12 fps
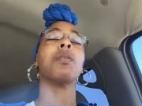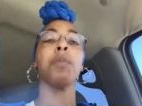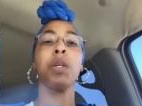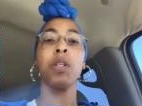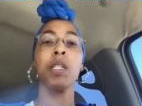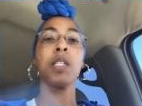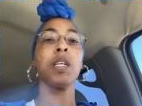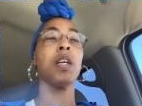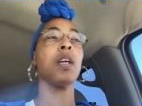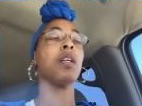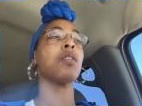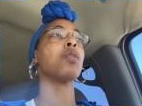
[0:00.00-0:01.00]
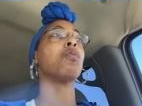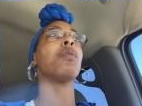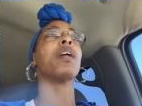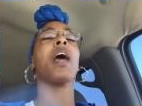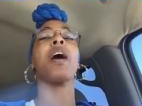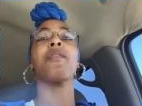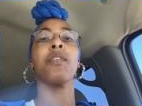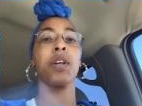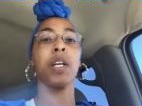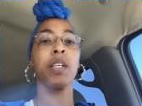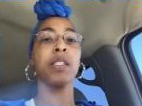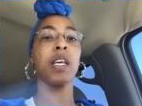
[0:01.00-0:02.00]
community to whatever
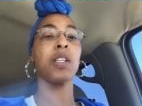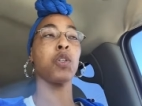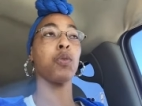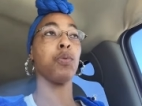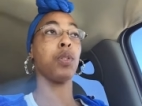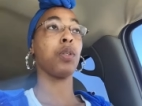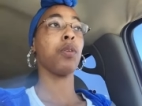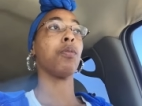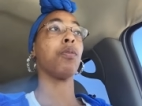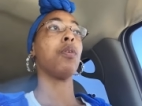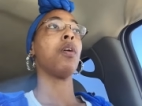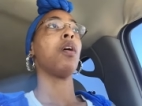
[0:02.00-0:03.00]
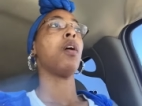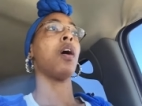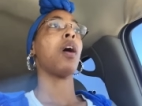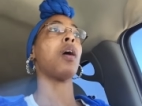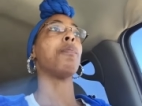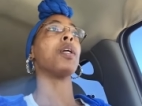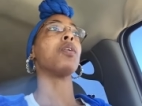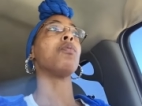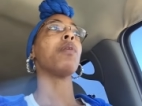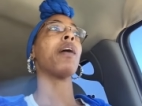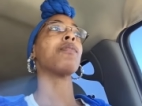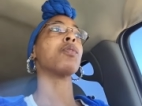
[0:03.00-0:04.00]
it is that you do. Um, and you
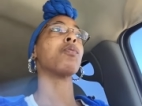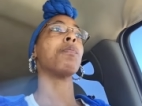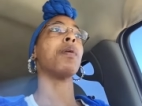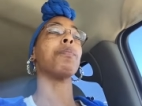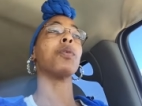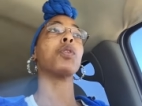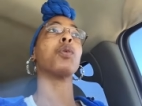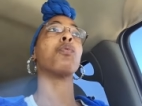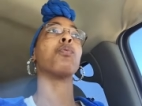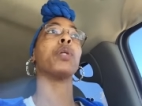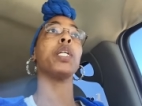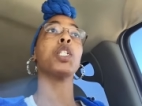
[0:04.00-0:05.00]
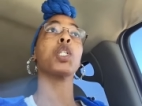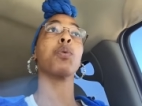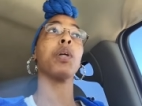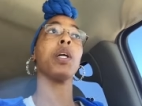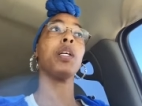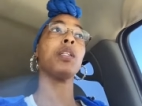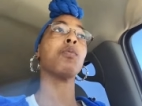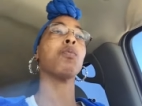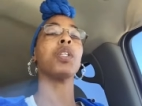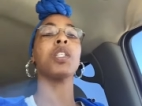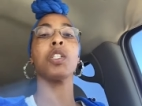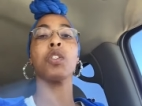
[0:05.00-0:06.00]
have to remember to retreat,
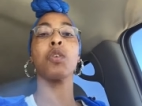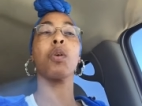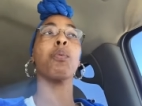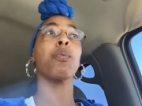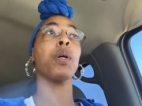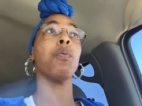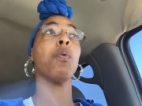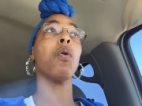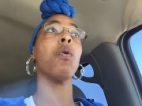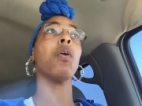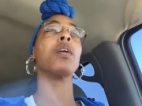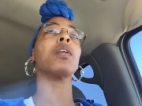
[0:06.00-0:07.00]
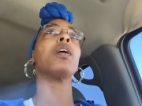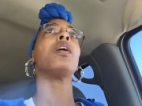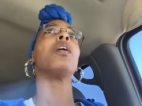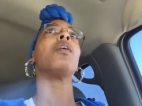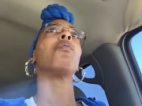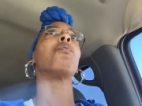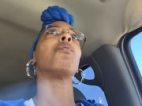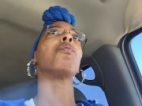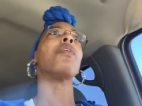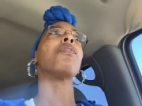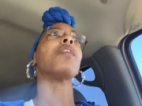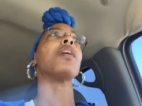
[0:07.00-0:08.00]
which is your reward.
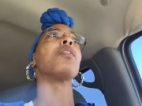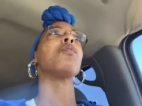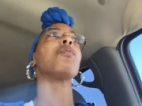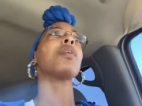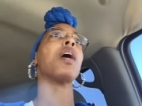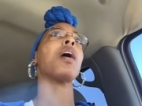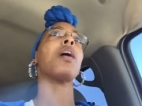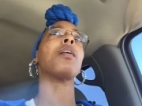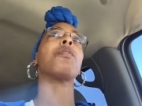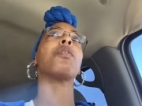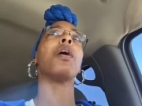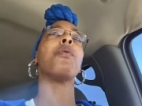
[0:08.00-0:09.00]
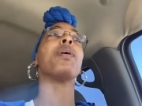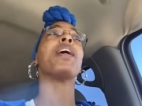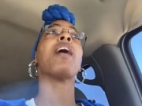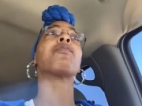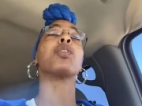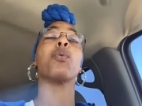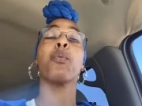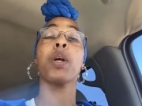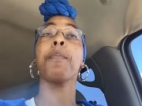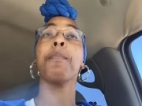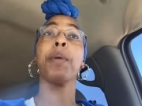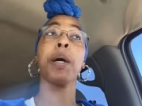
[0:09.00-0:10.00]
And then you can, and we have to
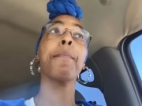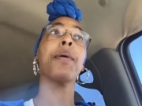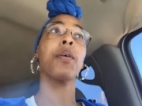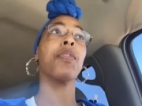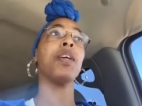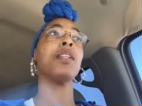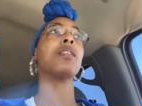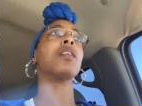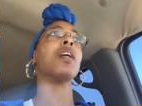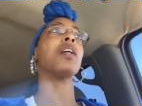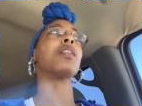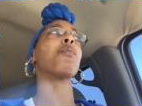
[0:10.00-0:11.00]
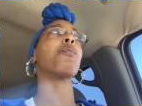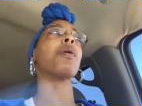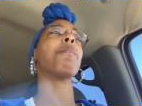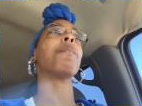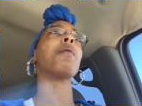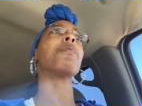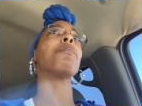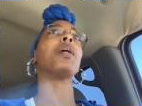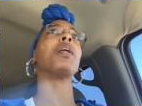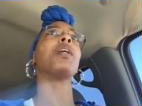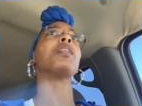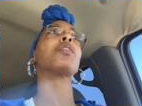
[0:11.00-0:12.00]
remember these things. And remember
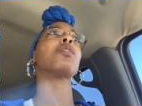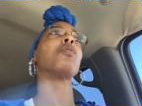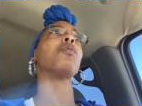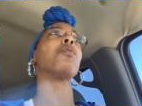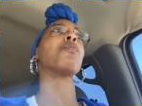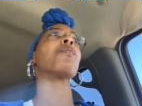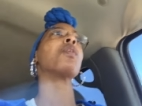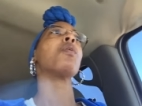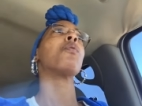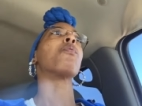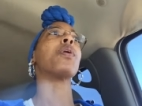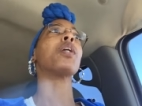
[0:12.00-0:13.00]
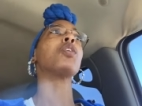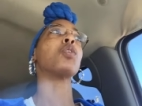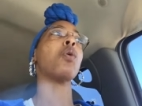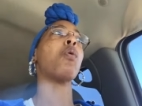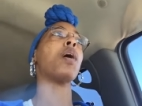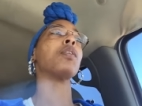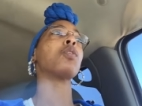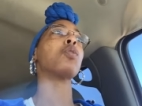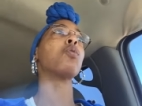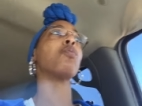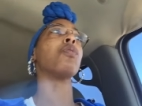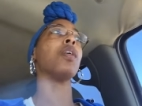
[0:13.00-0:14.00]
meaning to rejoin
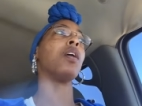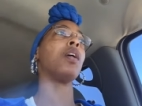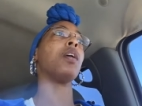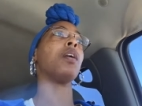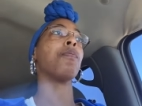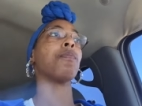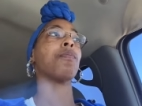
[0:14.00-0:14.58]
to the